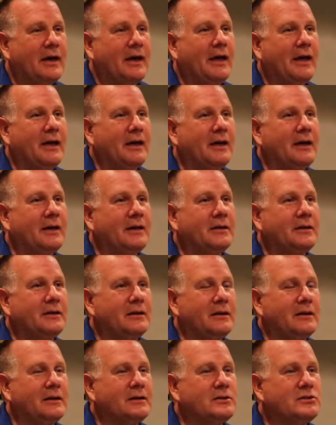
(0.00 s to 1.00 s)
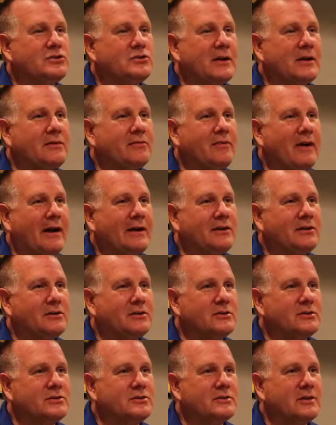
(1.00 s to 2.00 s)
and in Strength
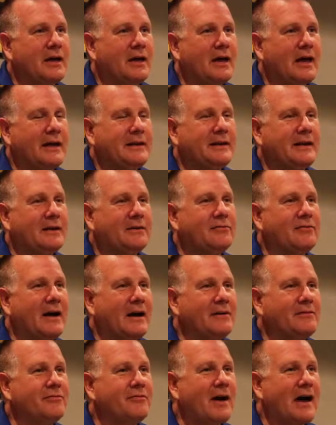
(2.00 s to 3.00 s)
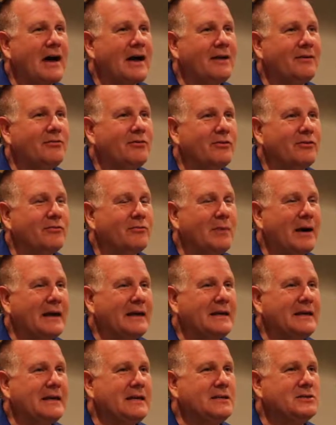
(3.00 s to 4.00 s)
Finders they identified 5 of my
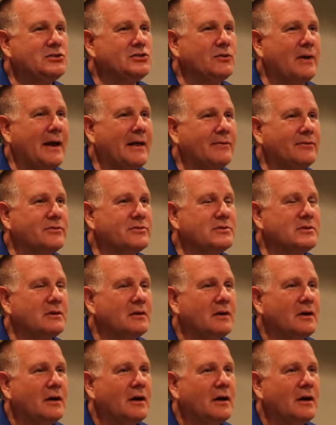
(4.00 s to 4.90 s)
key strengths.